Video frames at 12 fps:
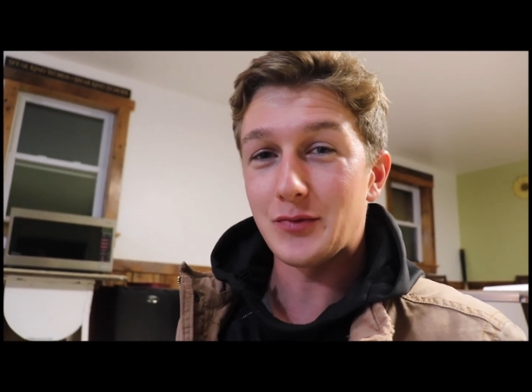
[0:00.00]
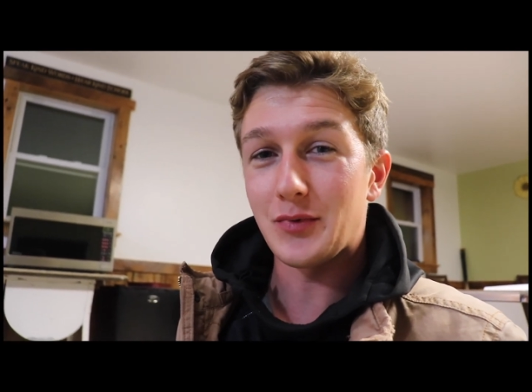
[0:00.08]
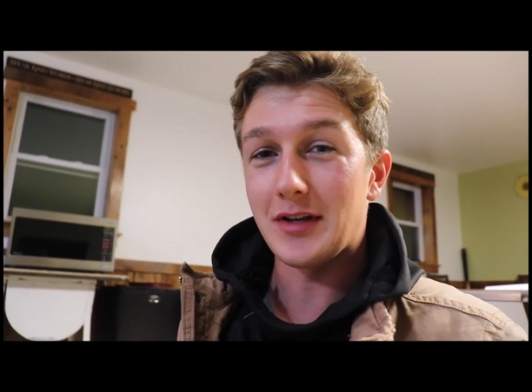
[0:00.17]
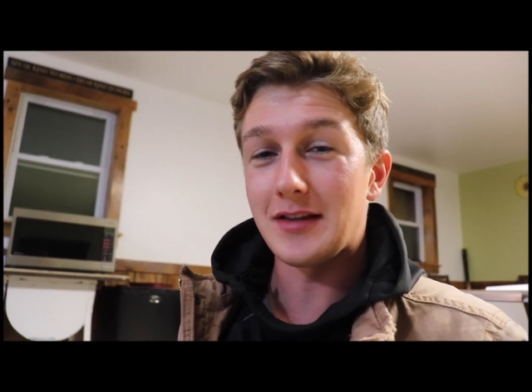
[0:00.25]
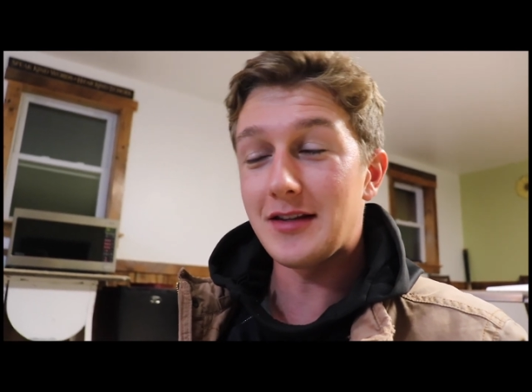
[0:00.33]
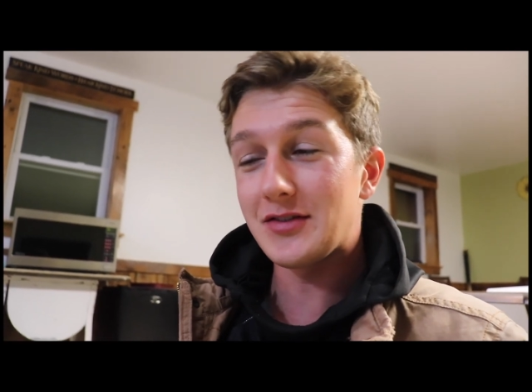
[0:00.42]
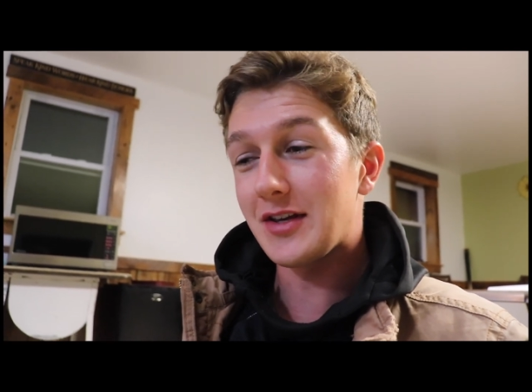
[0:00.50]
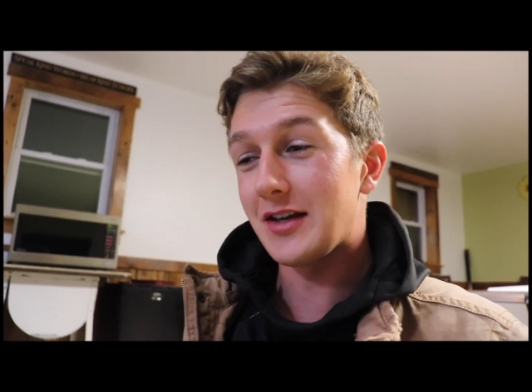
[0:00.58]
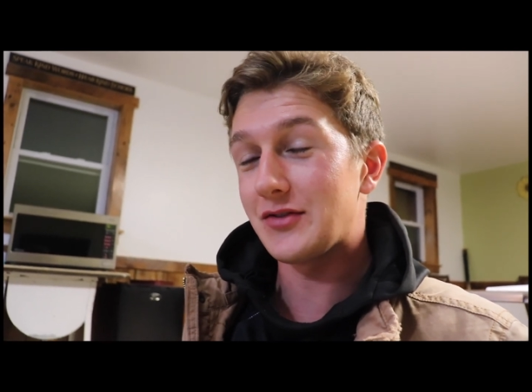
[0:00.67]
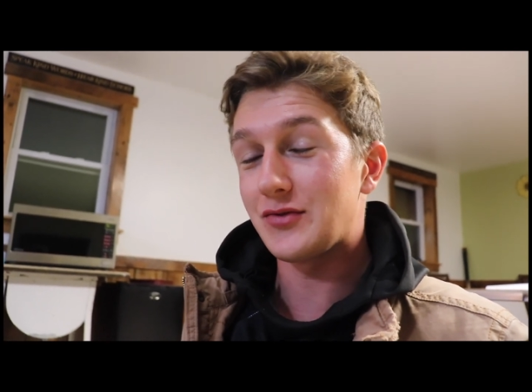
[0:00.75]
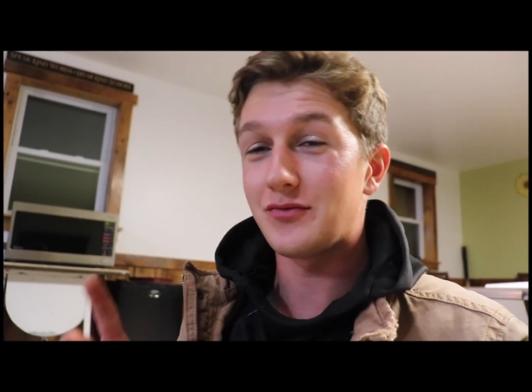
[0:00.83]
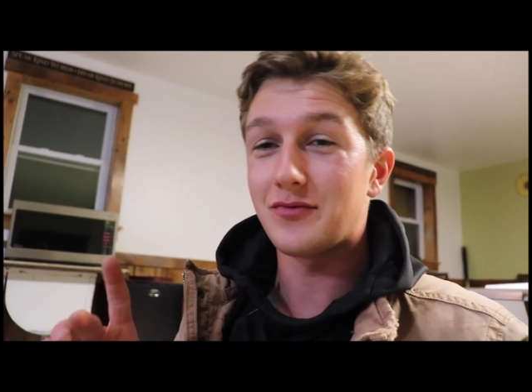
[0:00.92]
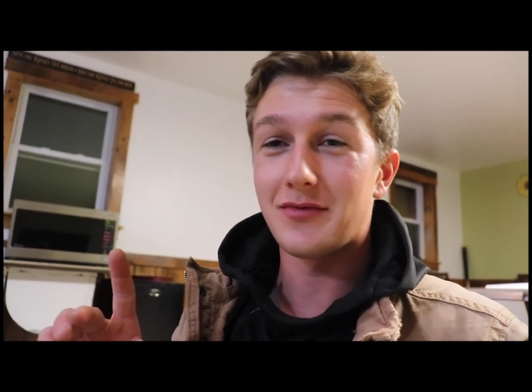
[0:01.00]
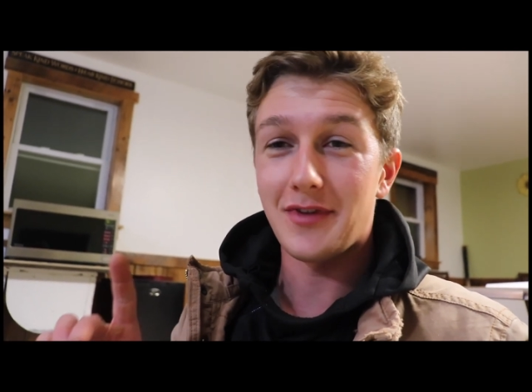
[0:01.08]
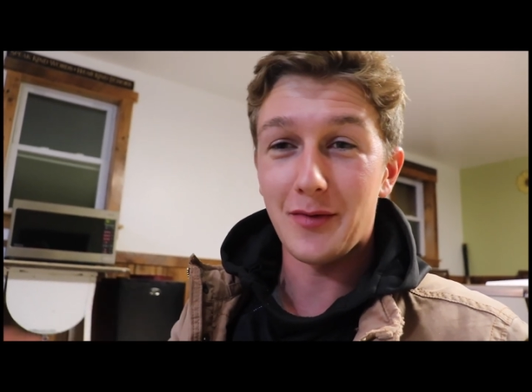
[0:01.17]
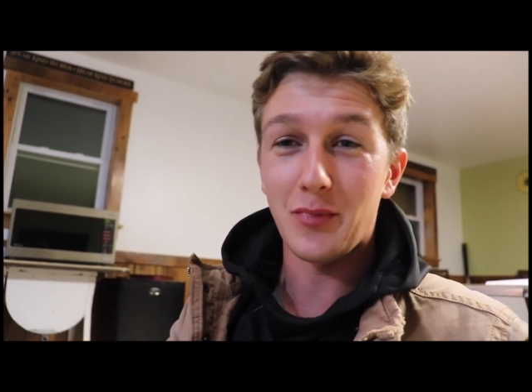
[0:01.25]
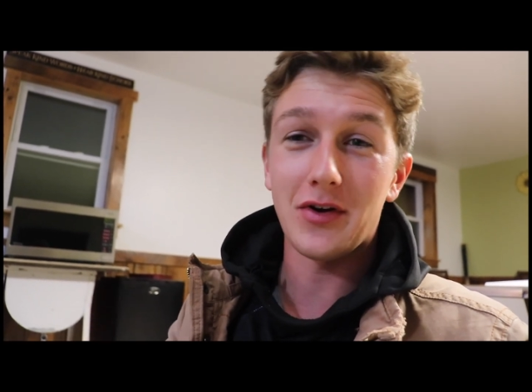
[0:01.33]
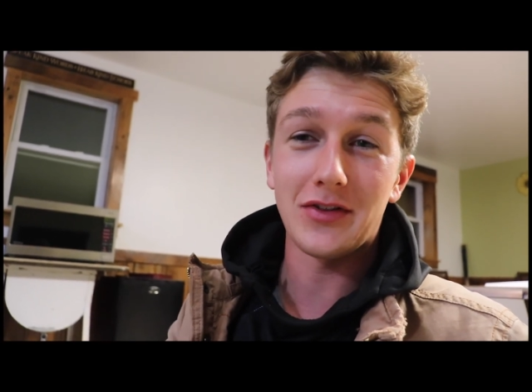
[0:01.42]
But in this case,
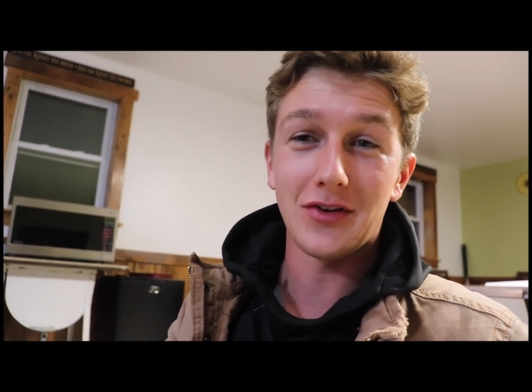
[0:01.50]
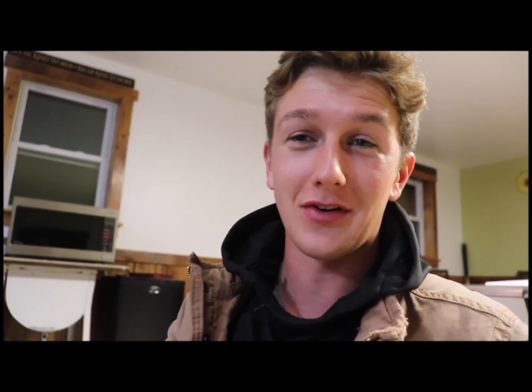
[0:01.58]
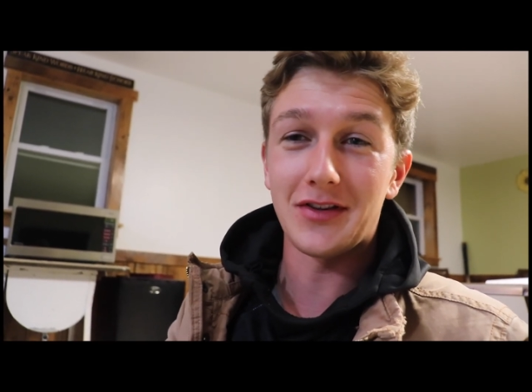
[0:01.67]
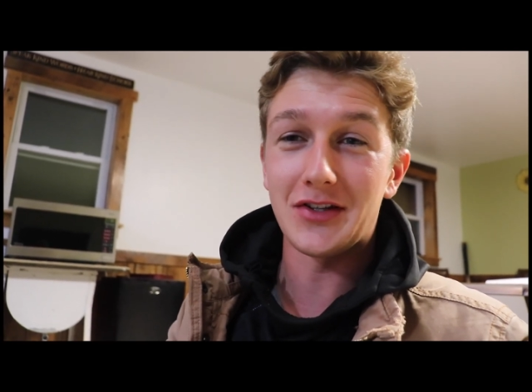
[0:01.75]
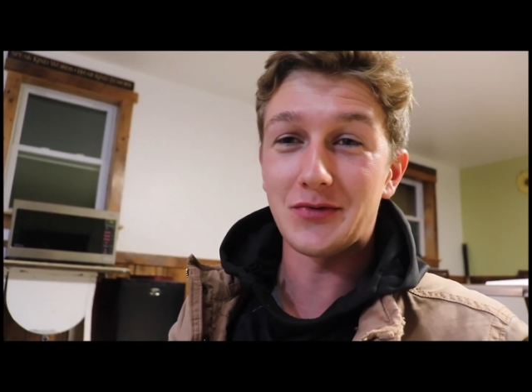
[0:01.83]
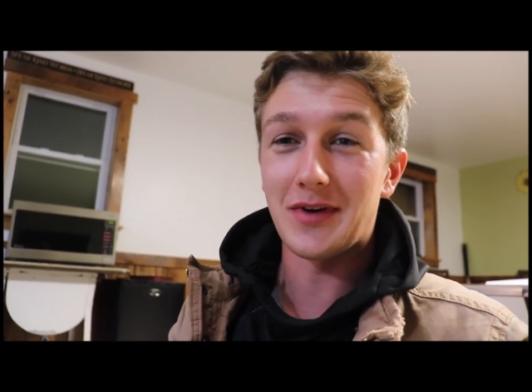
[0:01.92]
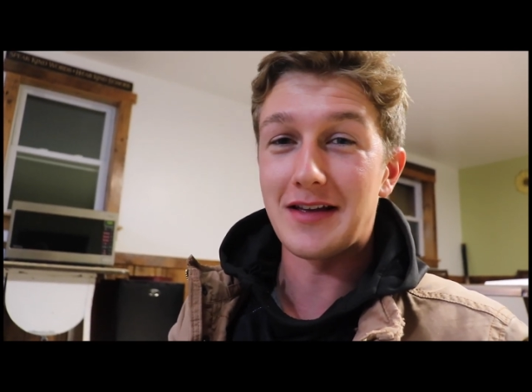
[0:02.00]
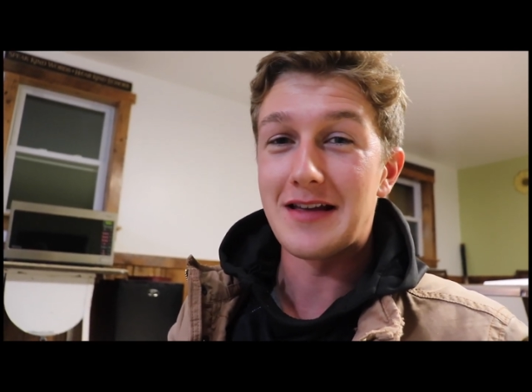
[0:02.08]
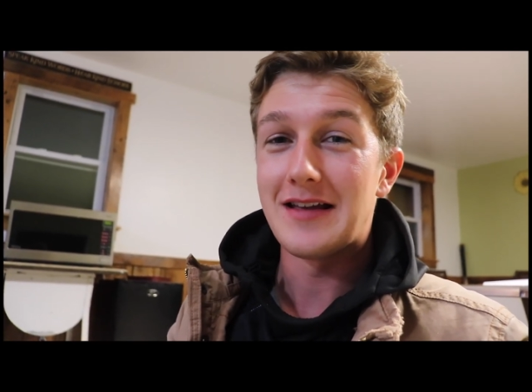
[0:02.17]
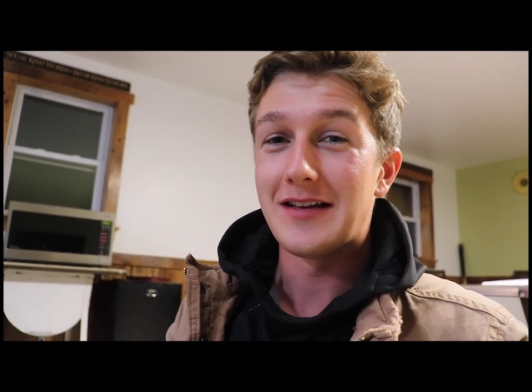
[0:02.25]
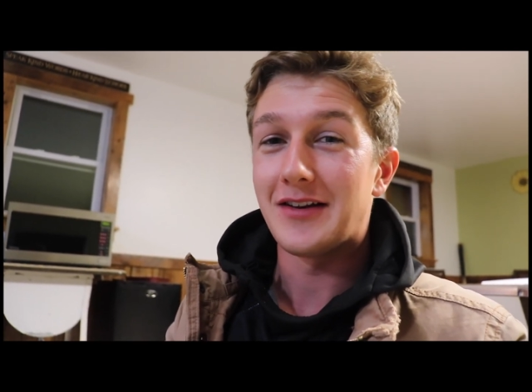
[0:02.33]
I bought the car this way,